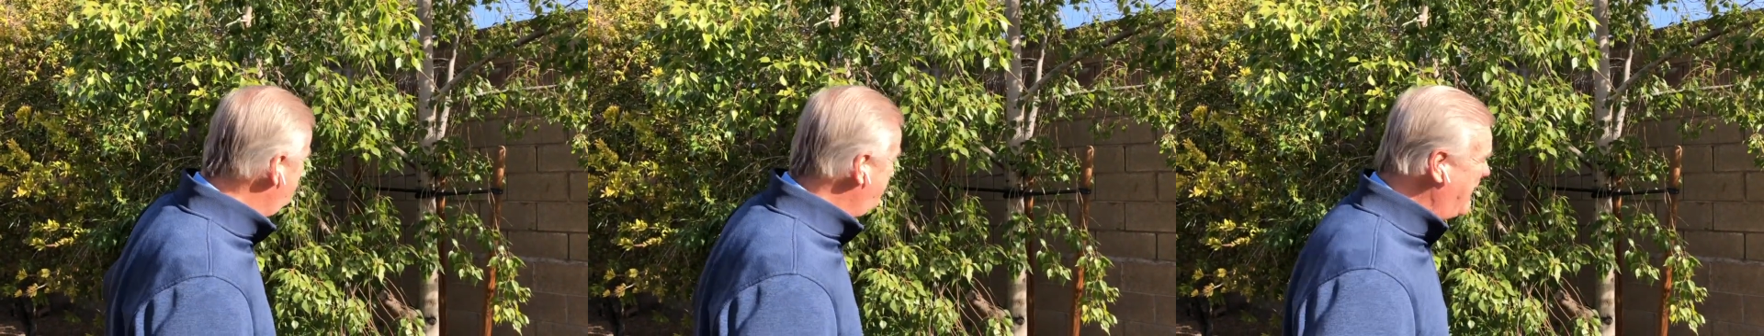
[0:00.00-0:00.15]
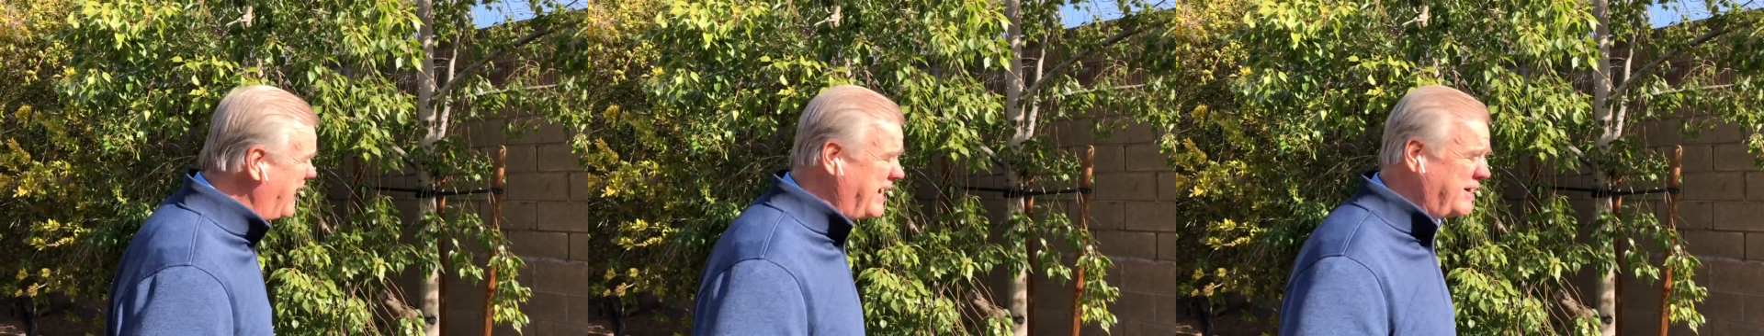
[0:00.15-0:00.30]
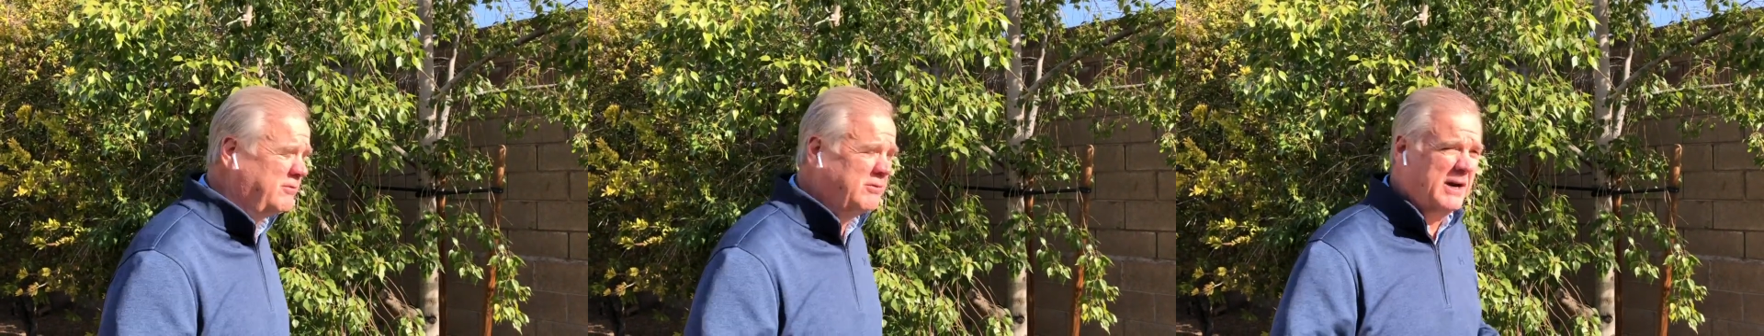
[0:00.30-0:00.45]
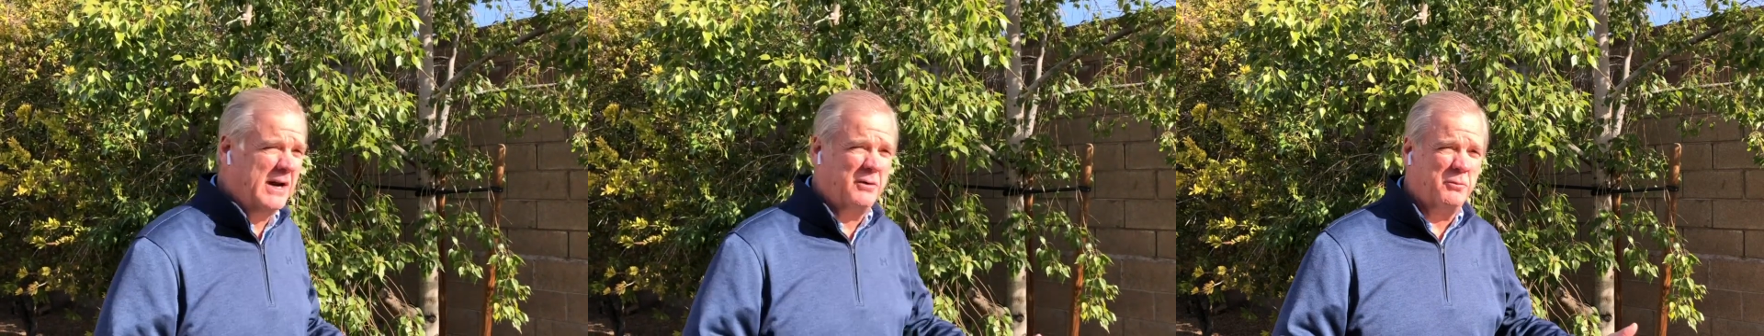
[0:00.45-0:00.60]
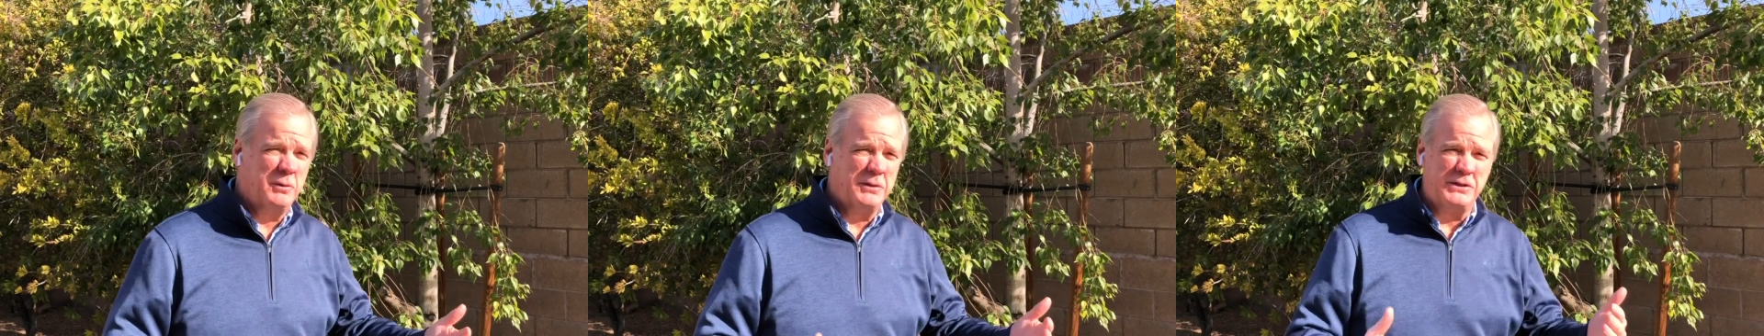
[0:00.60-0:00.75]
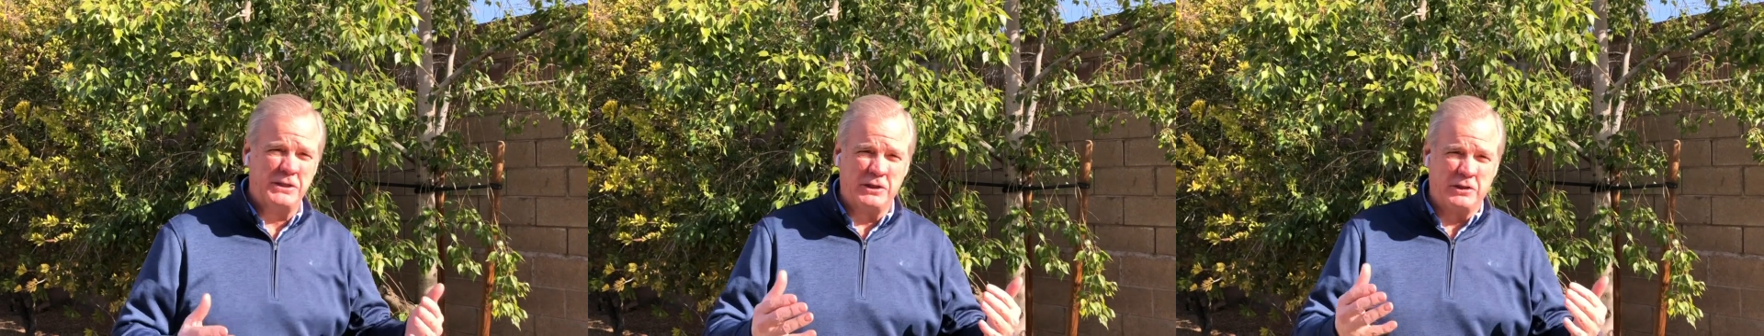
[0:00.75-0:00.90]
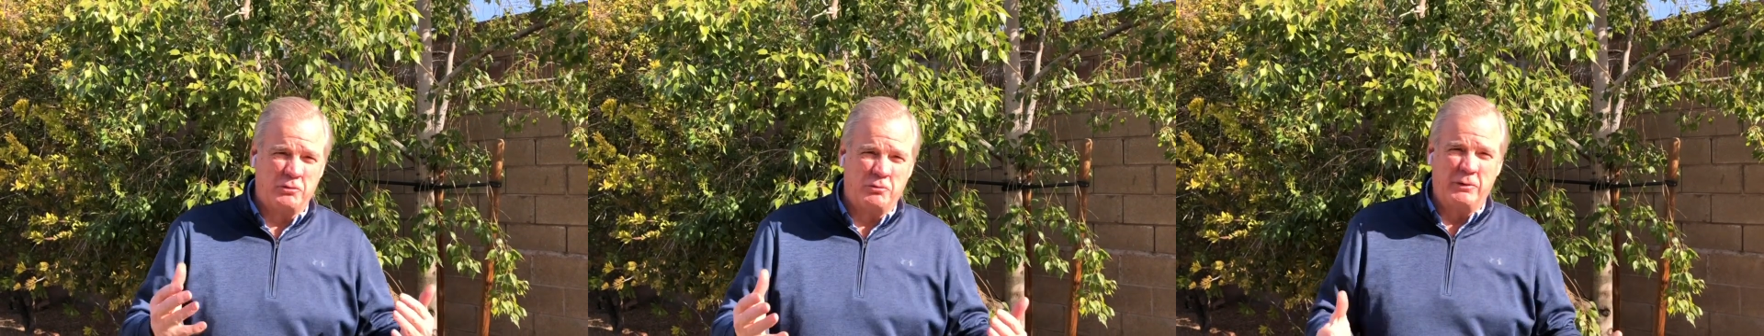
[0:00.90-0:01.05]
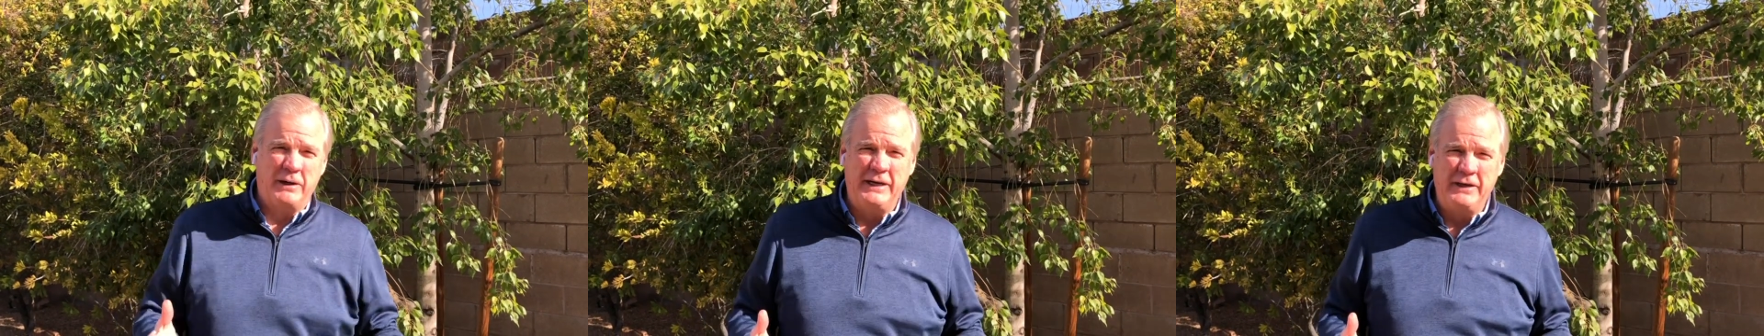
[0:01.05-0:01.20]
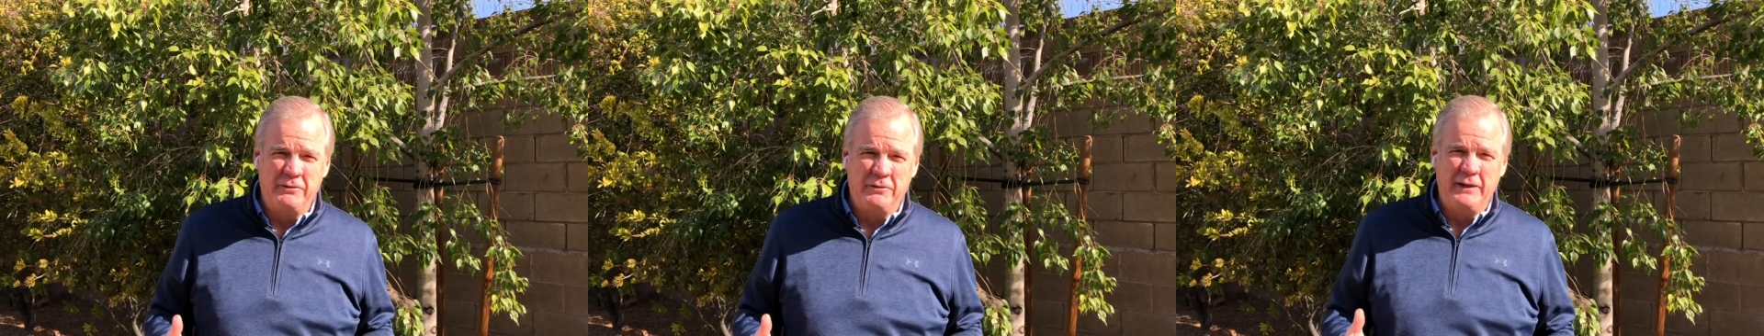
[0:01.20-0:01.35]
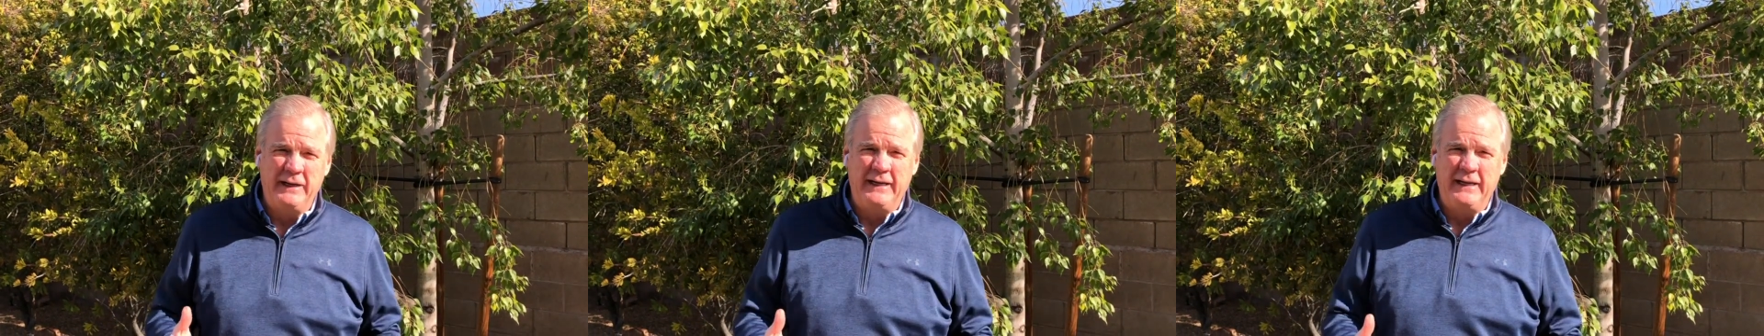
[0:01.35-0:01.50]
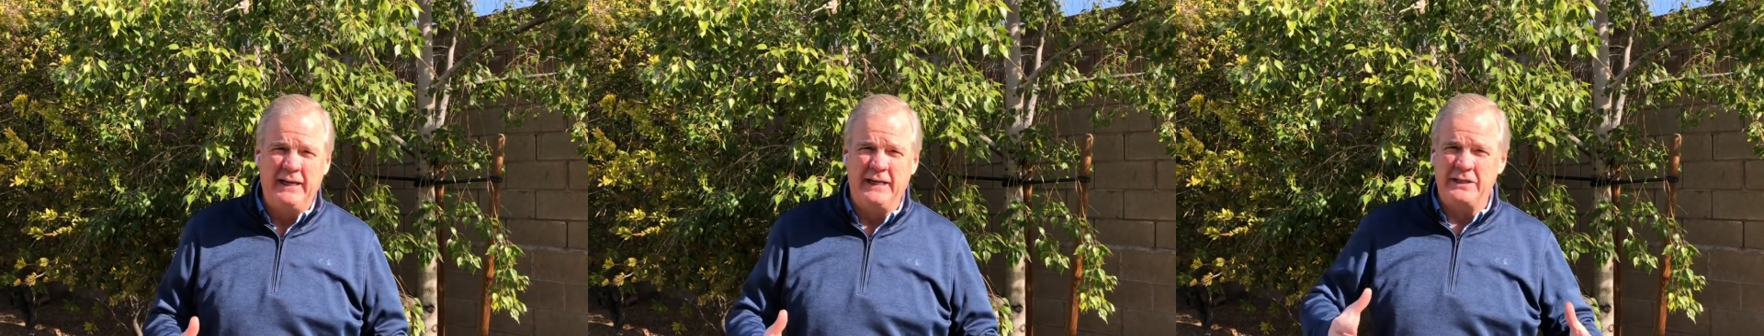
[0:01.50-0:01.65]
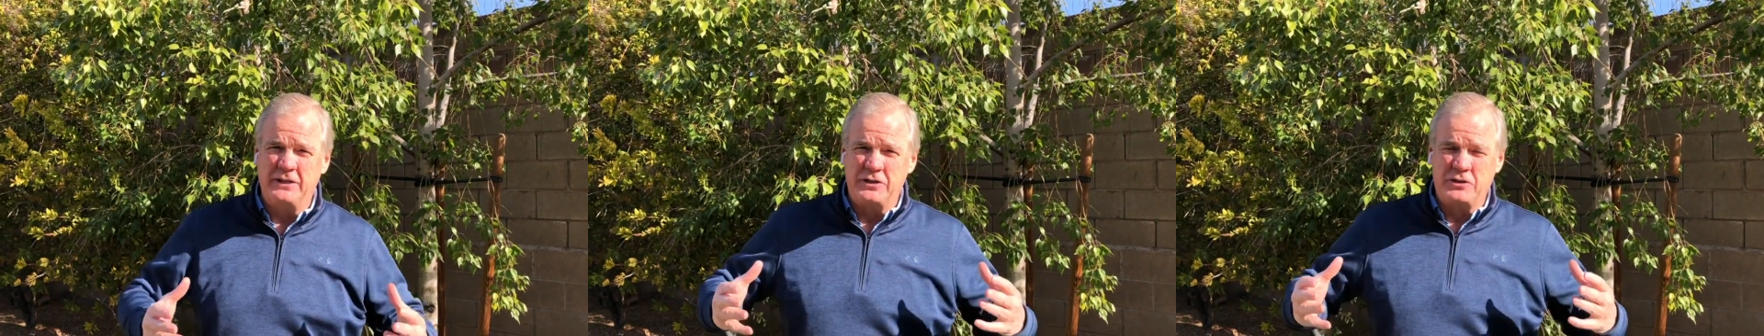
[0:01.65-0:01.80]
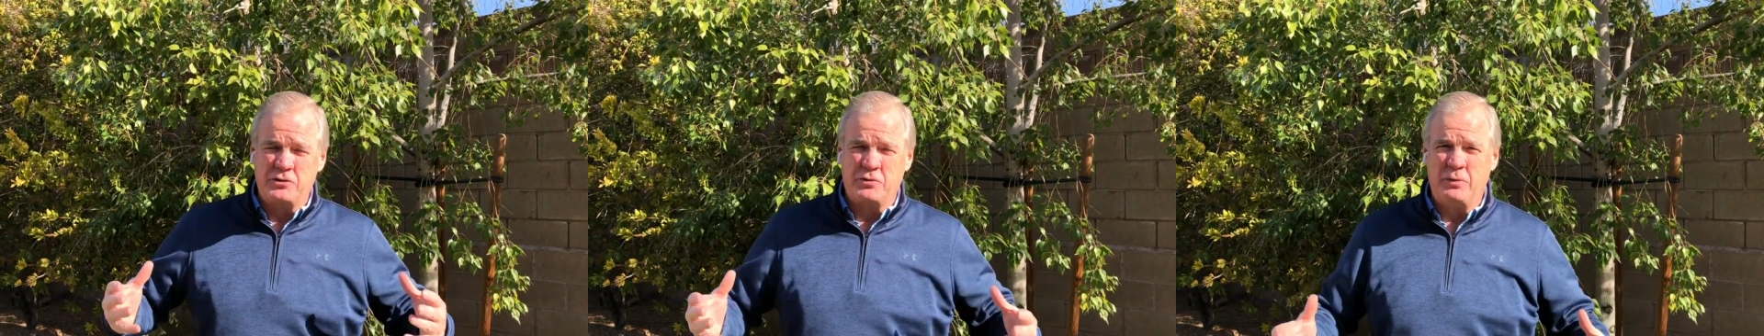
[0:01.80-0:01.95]
background with the greenery
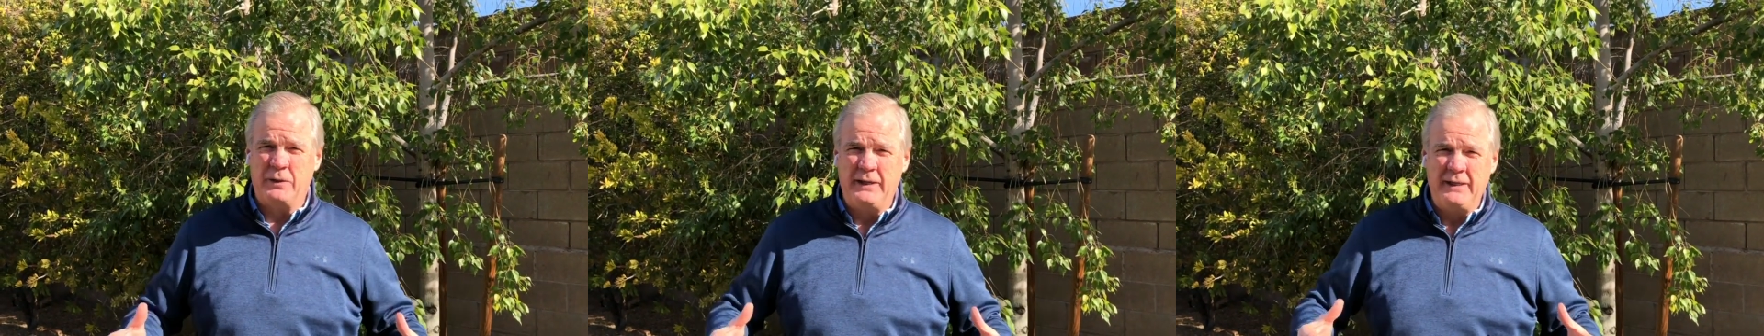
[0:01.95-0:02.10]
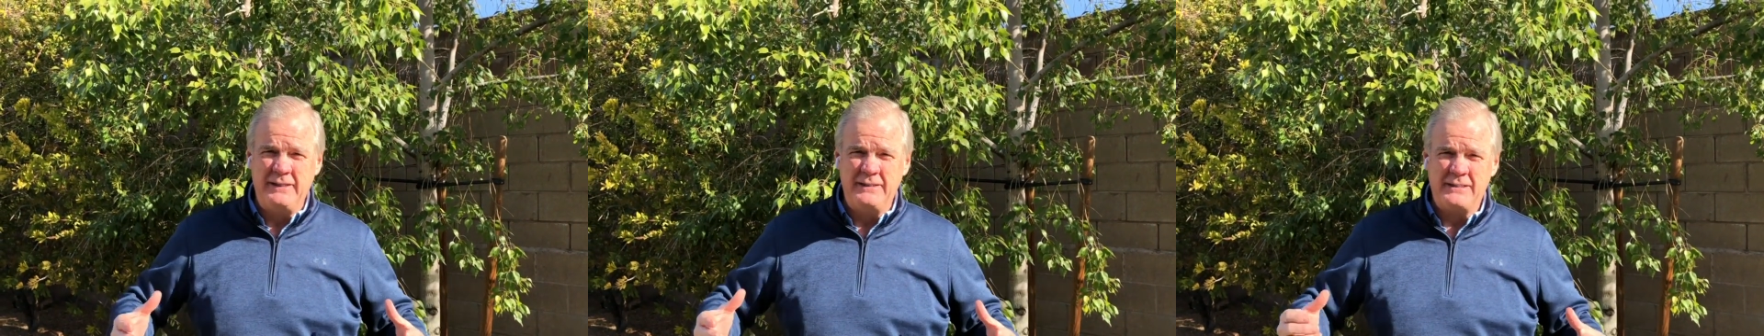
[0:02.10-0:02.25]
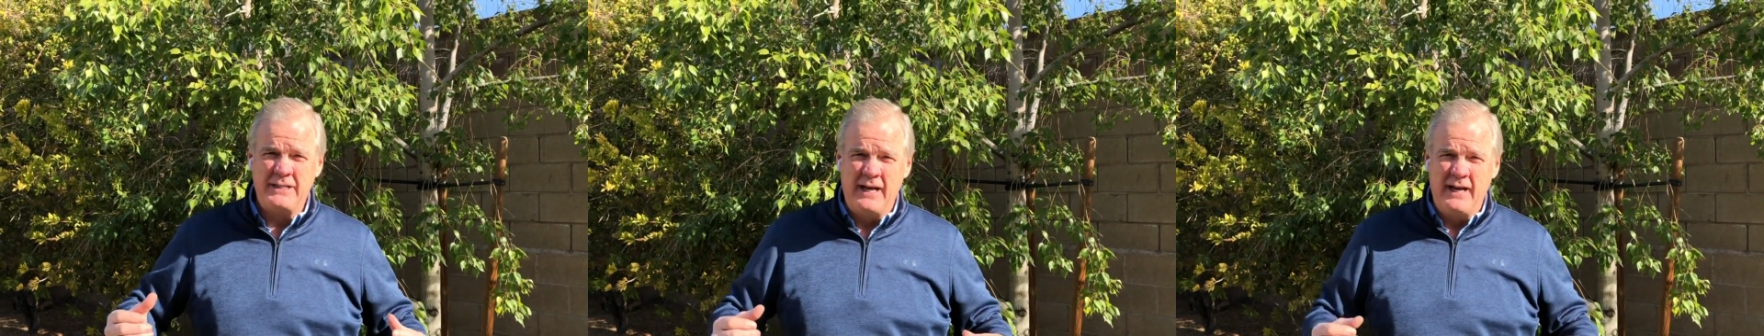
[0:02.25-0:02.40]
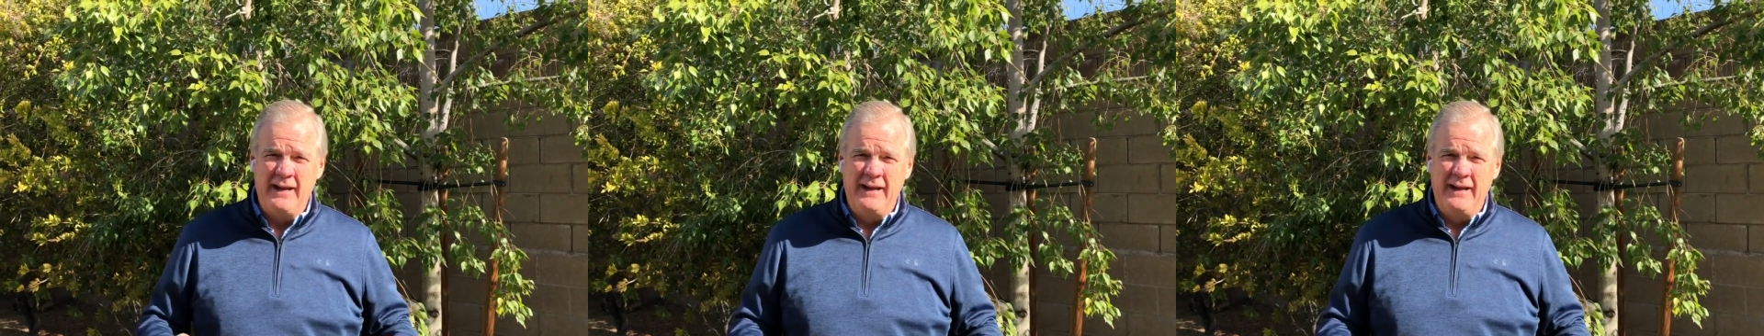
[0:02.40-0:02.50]
and the trees,